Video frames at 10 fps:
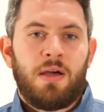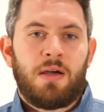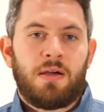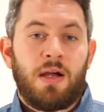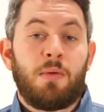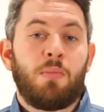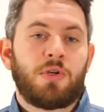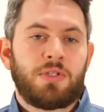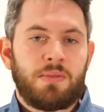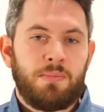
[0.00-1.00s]
are
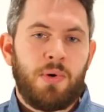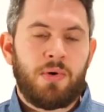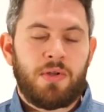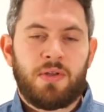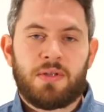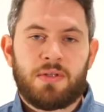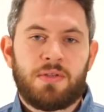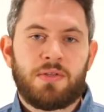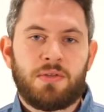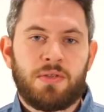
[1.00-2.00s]
most important
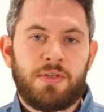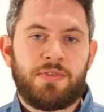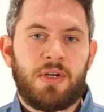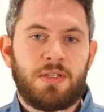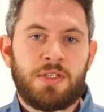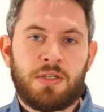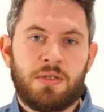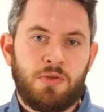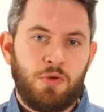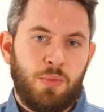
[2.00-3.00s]
to differentiate the
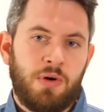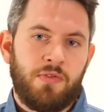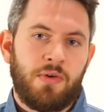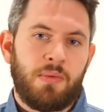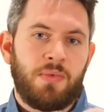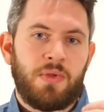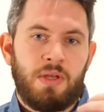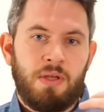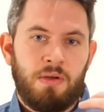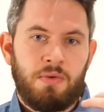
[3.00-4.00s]
tumor from
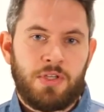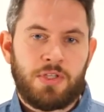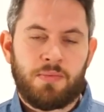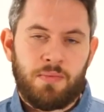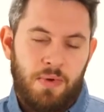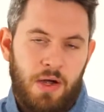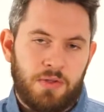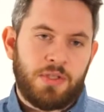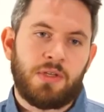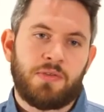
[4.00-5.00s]
the region
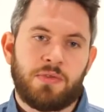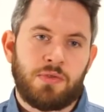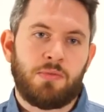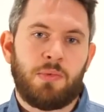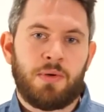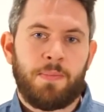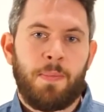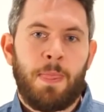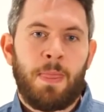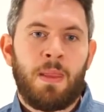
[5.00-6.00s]
outside of the tumor.
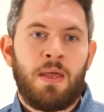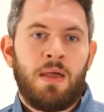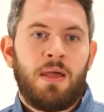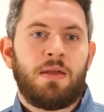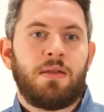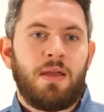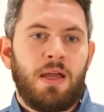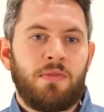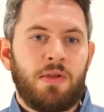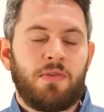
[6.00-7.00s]
And in the
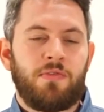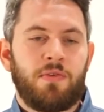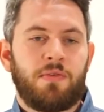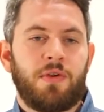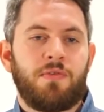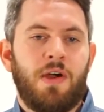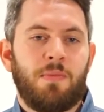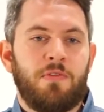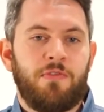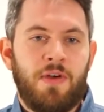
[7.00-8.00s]
end we have
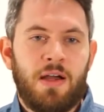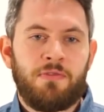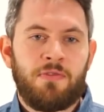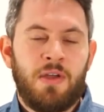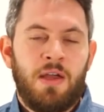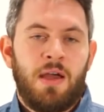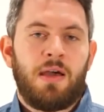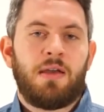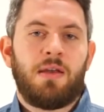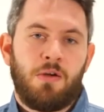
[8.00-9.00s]
requirement 5, an
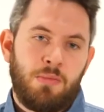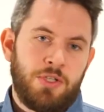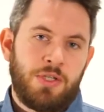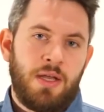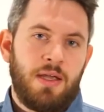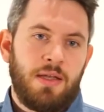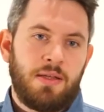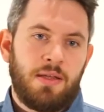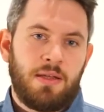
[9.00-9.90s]
inhomogeneity